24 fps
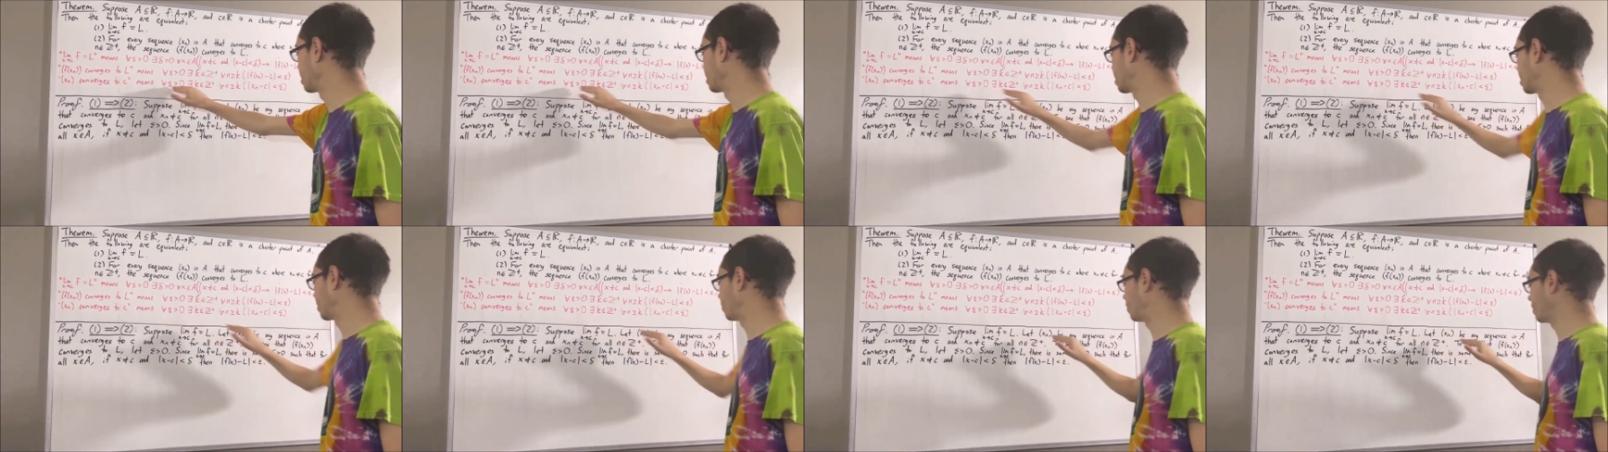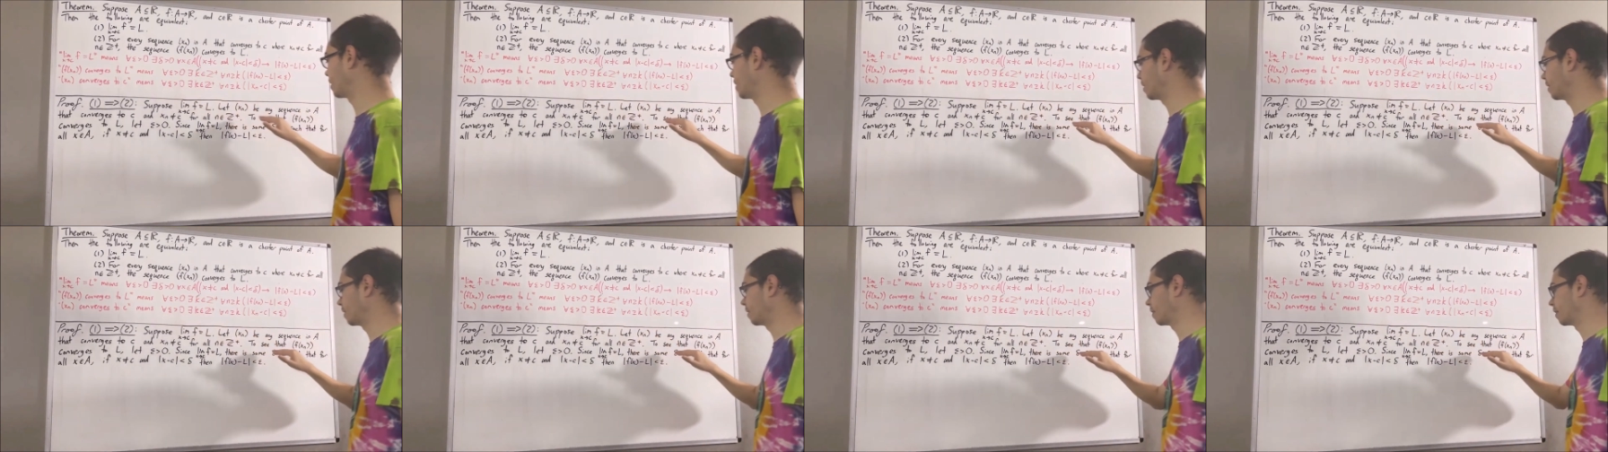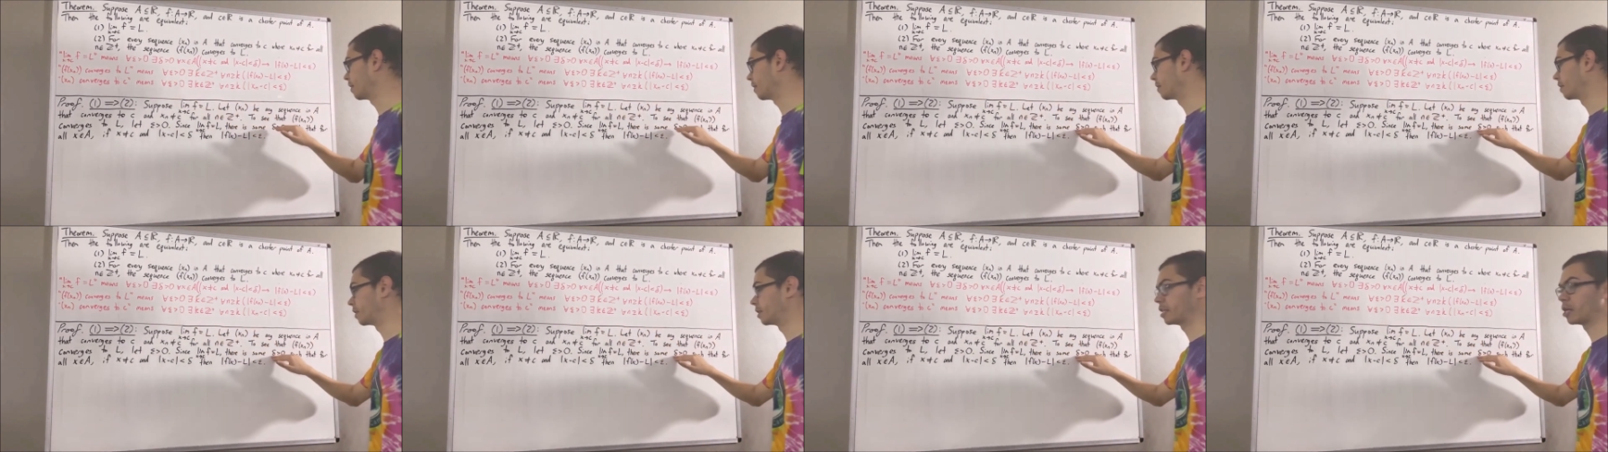to be
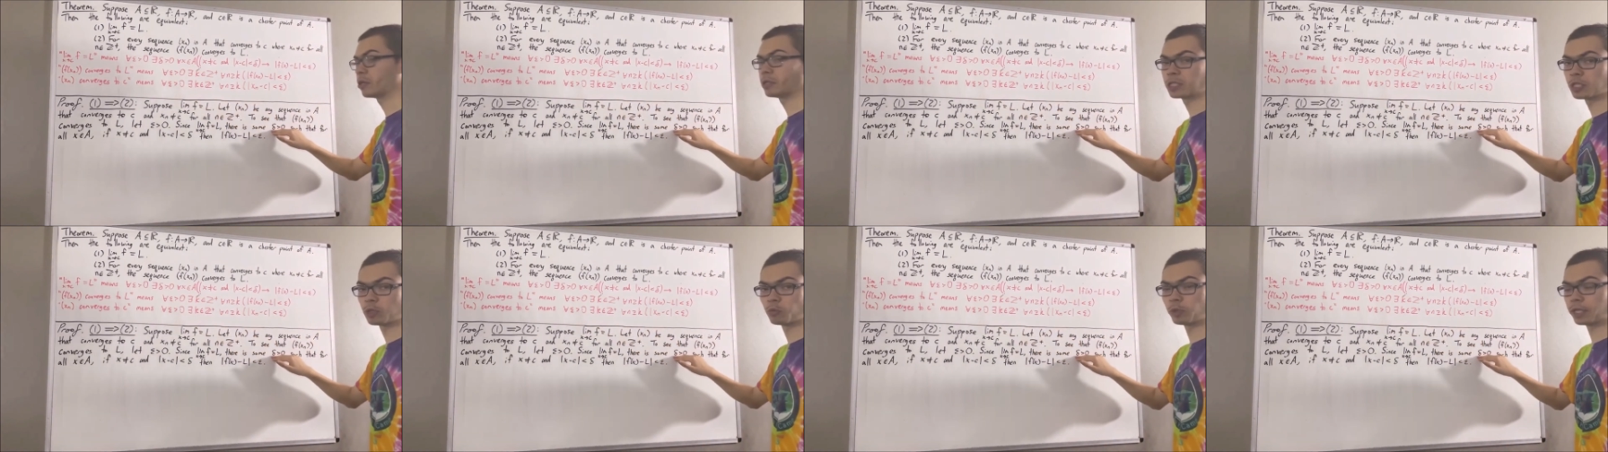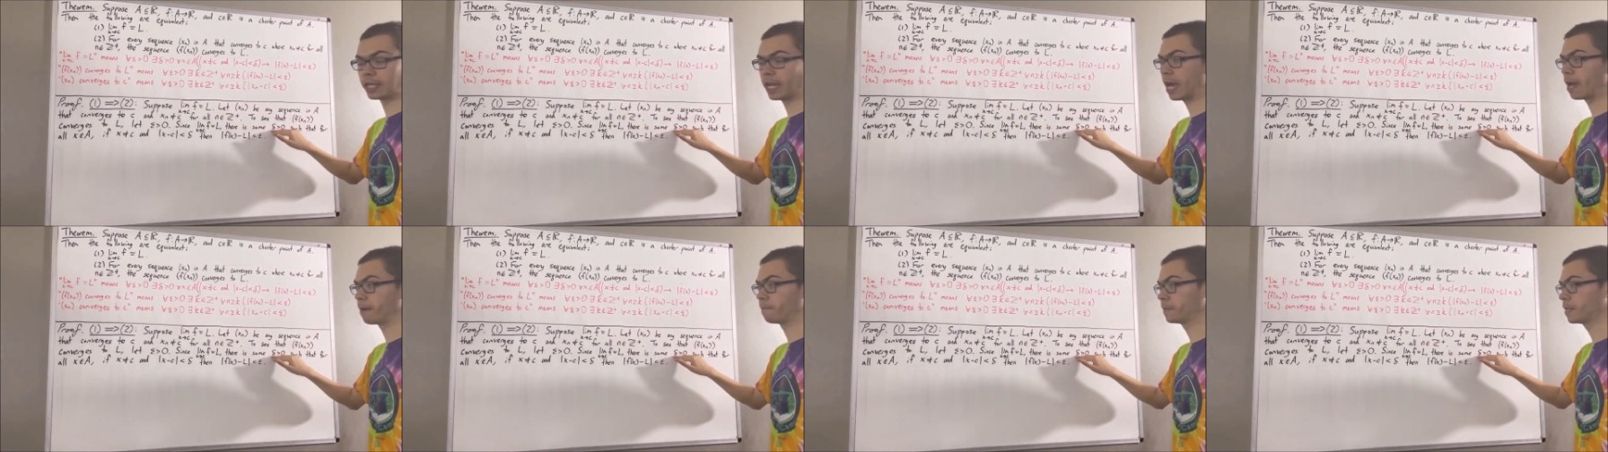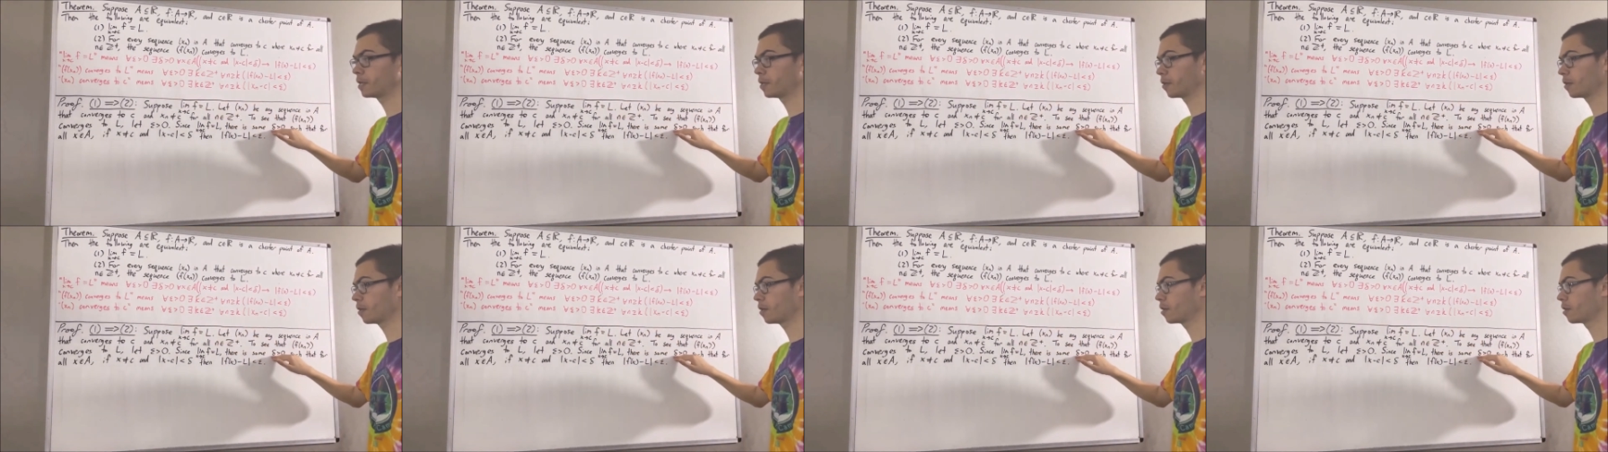the delta we have
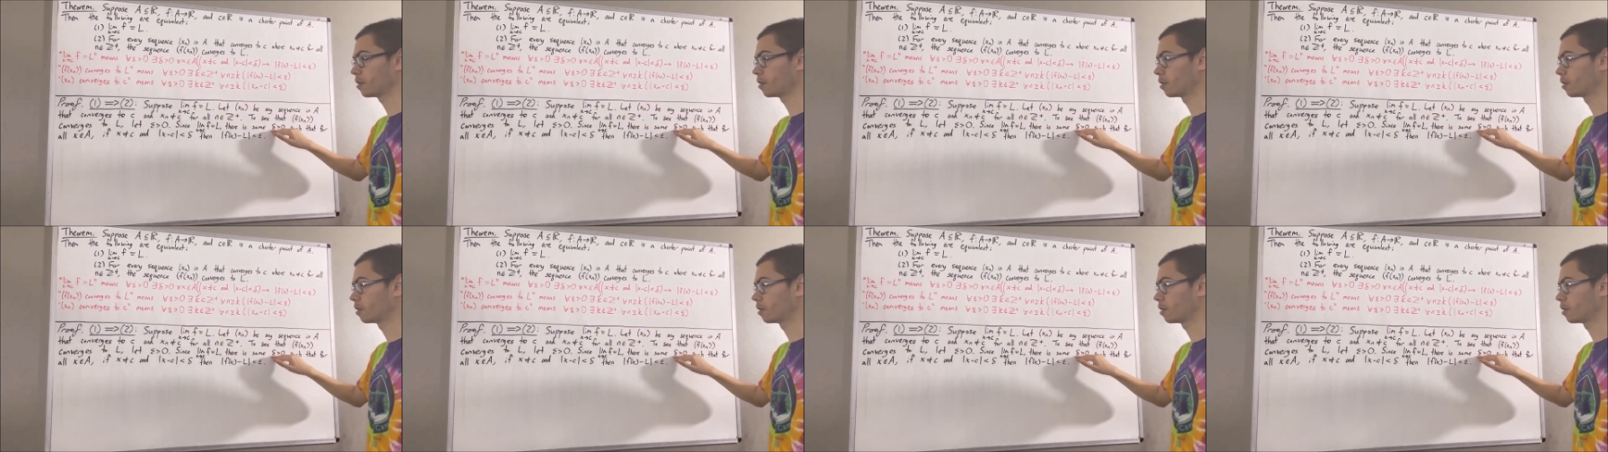here,